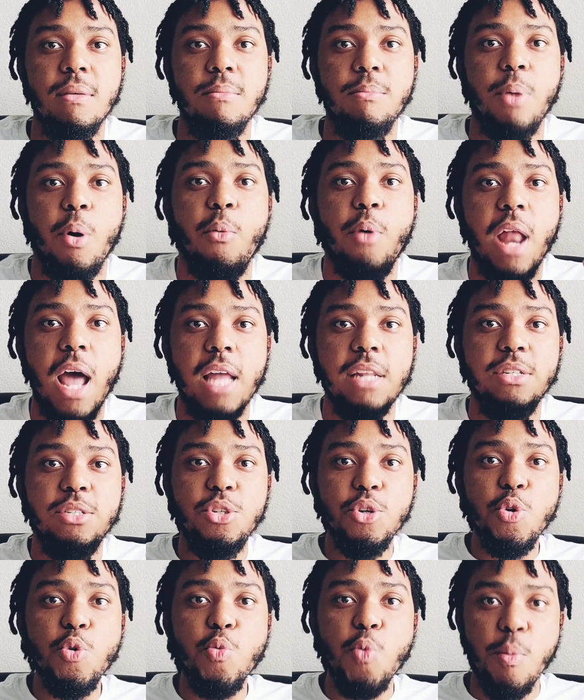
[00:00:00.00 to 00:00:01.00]
But what I
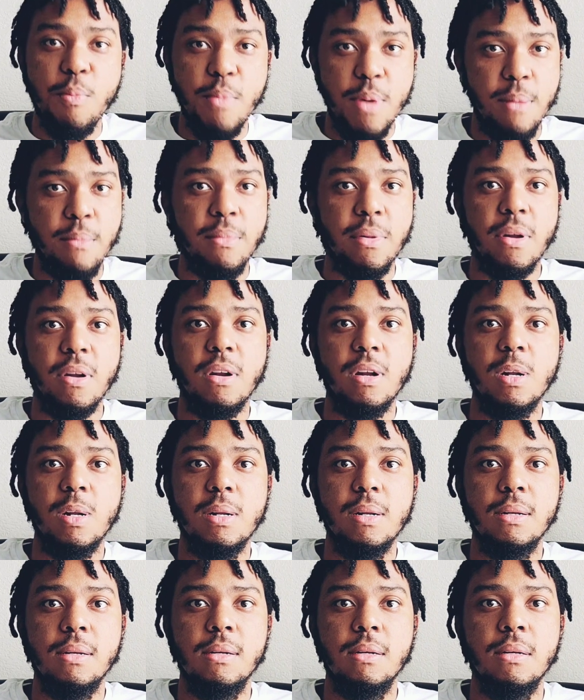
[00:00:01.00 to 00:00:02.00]
do remember
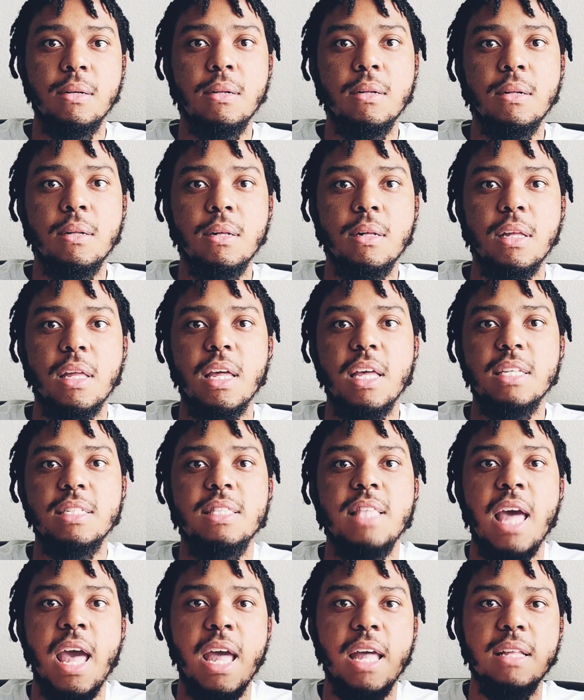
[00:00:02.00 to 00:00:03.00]
is
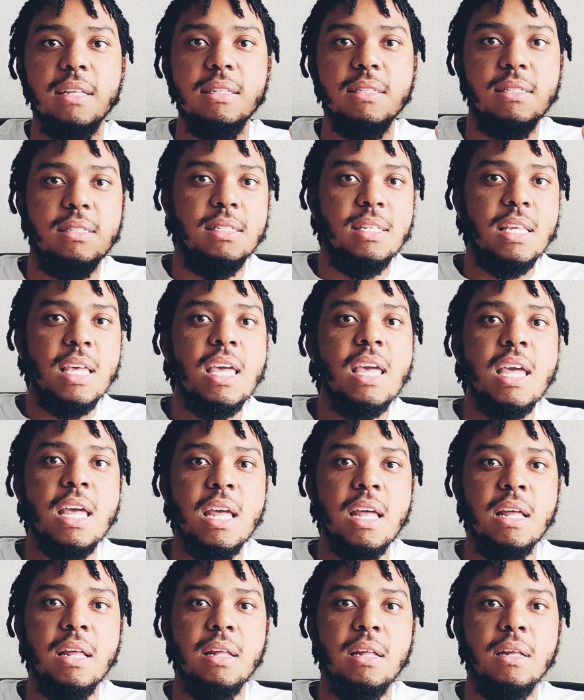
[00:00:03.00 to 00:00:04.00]
that
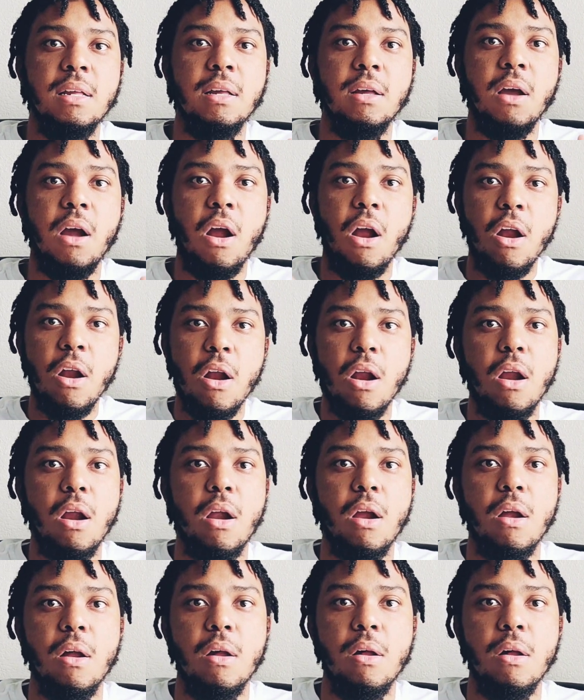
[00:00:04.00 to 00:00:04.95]
seeing her